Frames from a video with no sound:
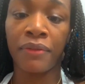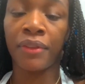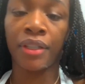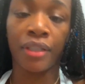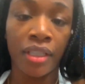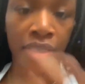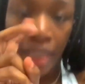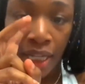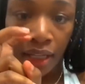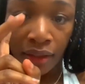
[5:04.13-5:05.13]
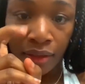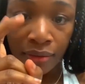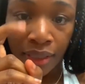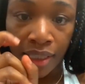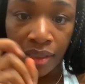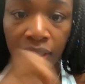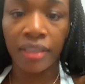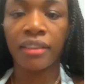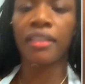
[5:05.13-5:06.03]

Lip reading: for taking this risk.